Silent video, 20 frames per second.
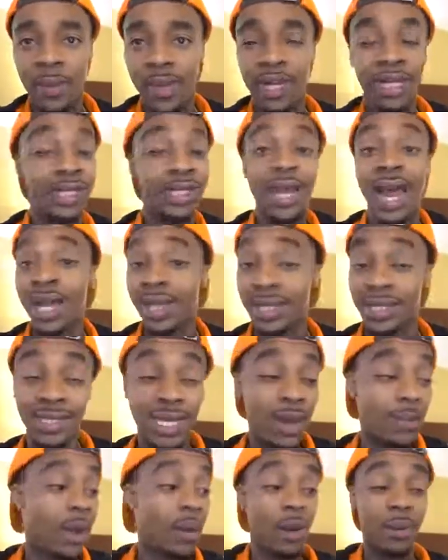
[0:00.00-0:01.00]
Because at this
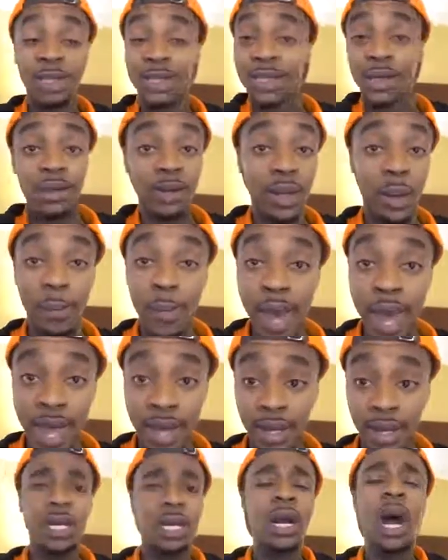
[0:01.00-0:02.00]
time I'm still in the
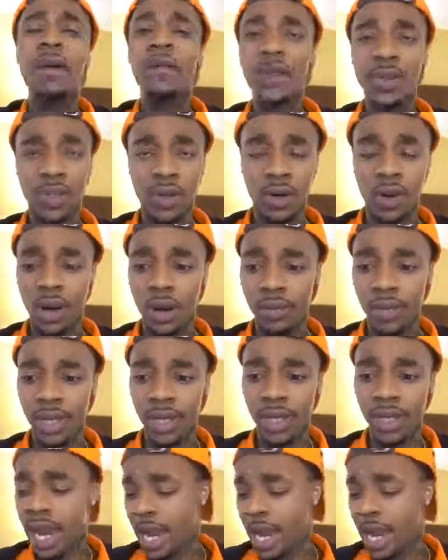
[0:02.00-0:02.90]
bed. The covers are on me.